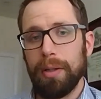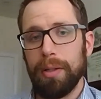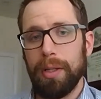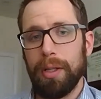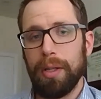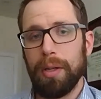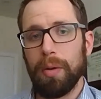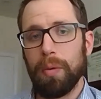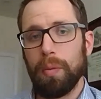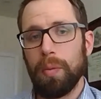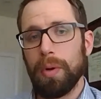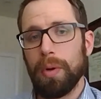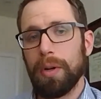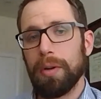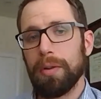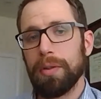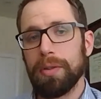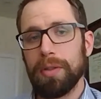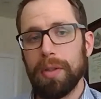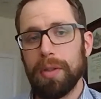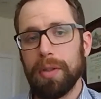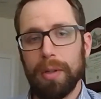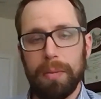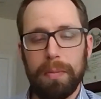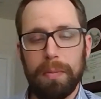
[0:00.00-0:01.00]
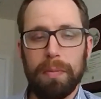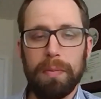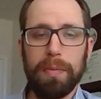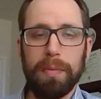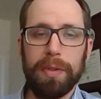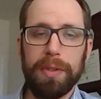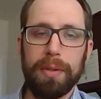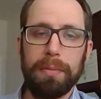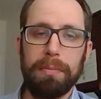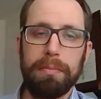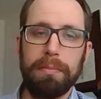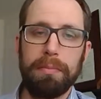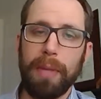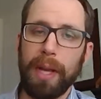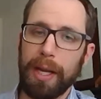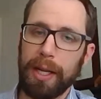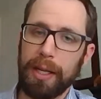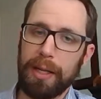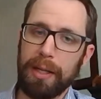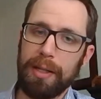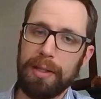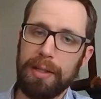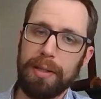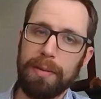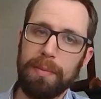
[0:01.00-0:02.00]
You know, what are some
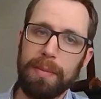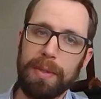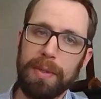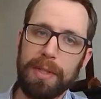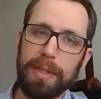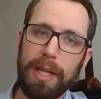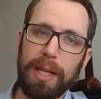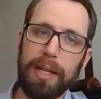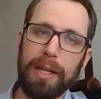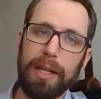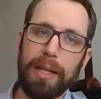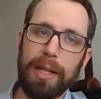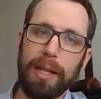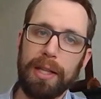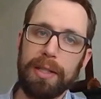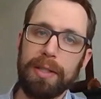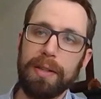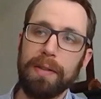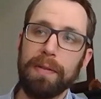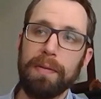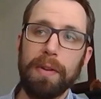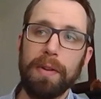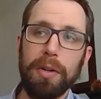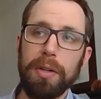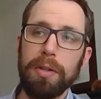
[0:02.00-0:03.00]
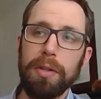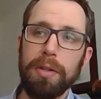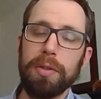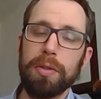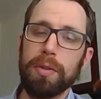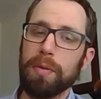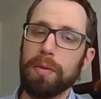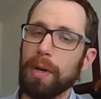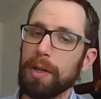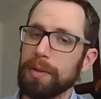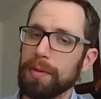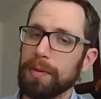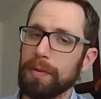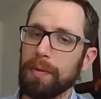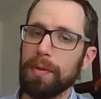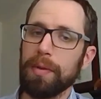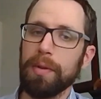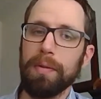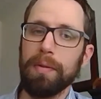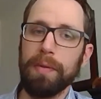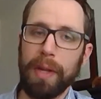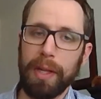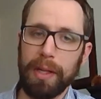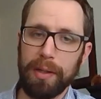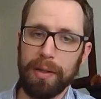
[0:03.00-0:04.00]
mechanisms that's a very stressful
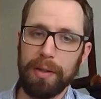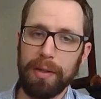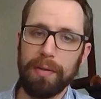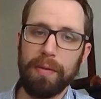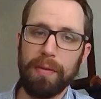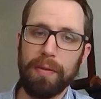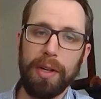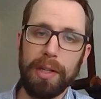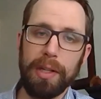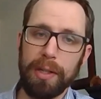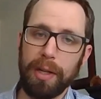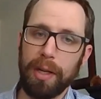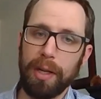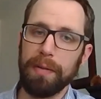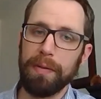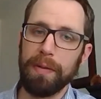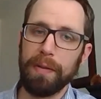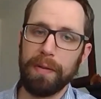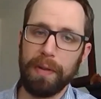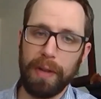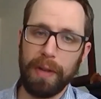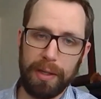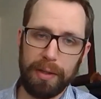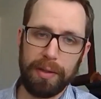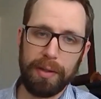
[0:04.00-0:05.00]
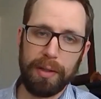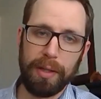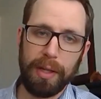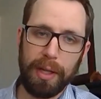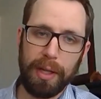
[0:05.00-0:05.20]
event, very tough event,